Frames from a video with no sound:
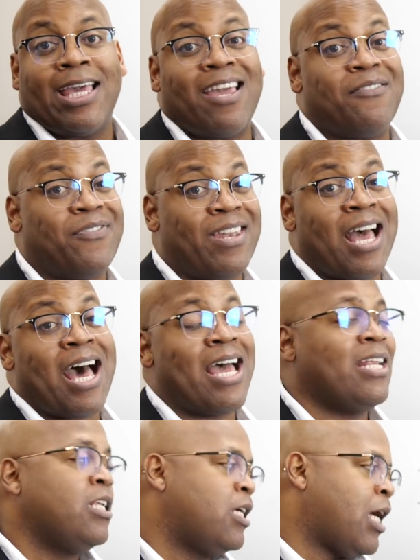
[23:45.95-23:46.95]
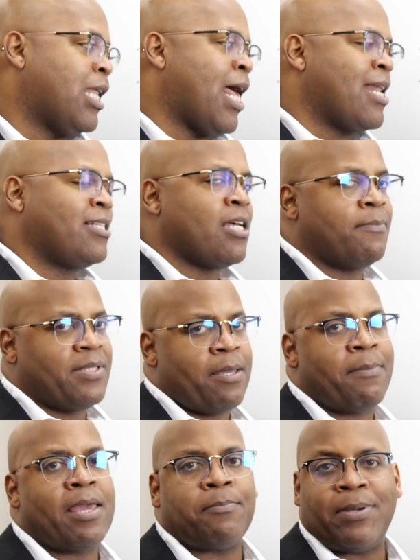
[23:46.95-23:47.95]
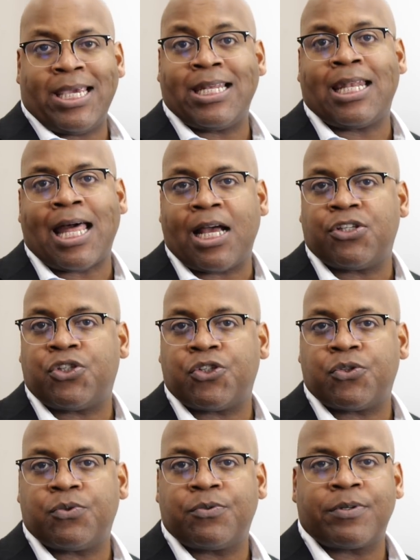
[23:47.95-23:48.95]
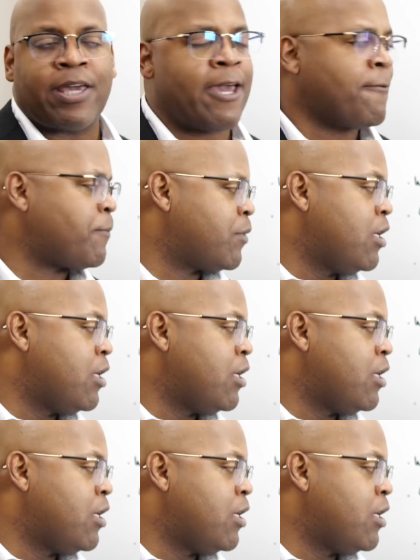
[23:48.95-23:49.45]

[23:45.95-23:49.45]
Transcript: If not, a lot of times they may penalize you, okay?